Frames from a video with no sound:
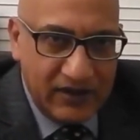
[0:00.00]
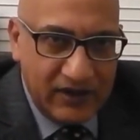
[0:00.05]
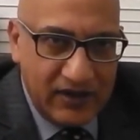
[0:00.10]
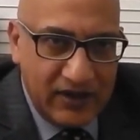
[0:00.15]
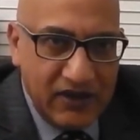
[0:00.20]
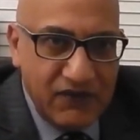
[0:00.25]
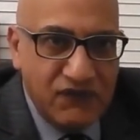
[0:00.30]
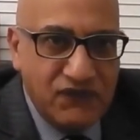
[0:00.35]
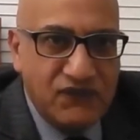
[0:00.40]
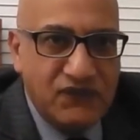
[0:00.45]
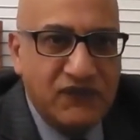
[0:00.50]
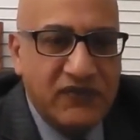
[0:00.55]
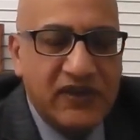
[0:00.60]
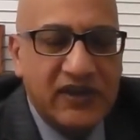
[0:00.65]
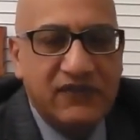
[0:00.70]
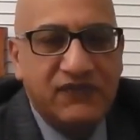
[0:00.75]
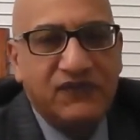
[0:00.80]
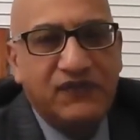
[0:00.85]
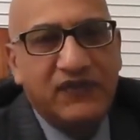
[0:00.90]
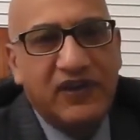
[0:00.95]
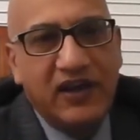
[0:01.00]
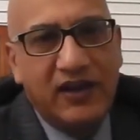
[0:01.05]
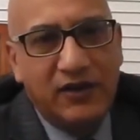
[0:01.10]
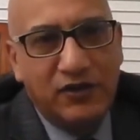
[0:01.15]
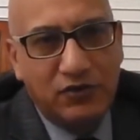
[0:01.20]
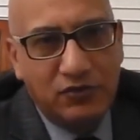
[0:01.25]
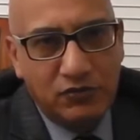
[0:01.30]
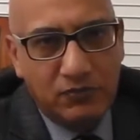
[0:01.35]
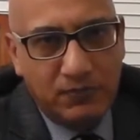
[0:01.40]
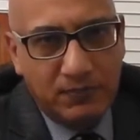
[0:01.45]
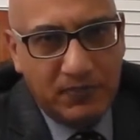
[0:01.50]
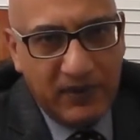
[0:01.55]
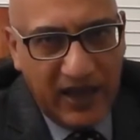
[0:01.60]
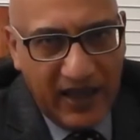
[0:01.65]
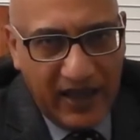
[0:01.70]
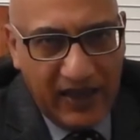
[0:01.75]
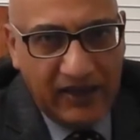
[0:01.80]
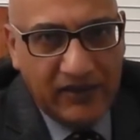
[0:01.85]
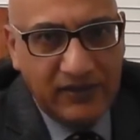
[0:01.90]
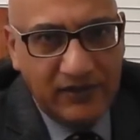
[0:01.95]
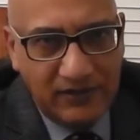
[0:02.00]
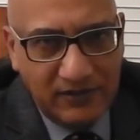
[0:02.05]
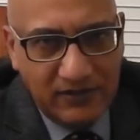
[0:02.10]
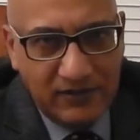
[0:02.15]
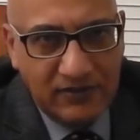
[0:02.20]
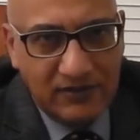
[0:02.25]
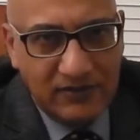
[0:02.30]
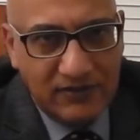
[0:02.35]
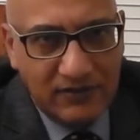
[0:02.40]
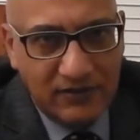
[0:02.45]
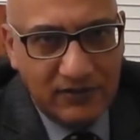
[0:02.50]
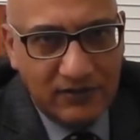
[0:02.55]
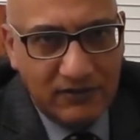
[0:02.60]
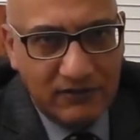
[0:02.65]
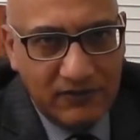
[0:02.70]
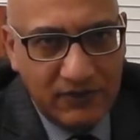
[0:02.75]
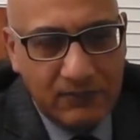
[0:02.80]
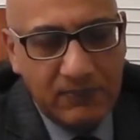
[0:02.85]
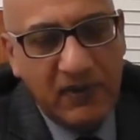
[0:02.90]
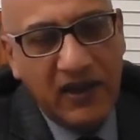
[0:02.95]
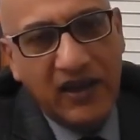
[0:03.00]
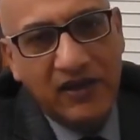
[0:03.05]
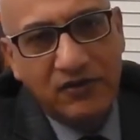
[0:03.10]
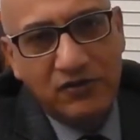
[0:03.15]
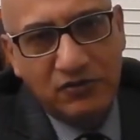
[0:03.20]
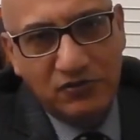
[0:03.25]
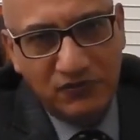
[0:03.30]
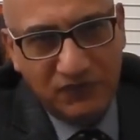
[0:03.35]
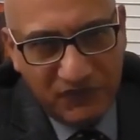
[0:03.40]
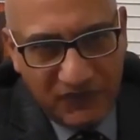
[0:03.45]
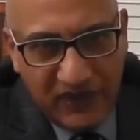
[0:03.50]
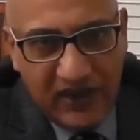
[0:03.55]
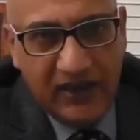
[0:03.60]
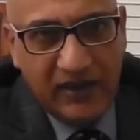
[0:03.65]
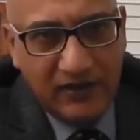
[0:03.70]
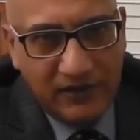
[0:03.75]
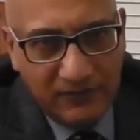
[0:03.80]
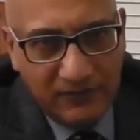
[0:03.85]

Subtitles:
If we fail to plan, we plan to fail.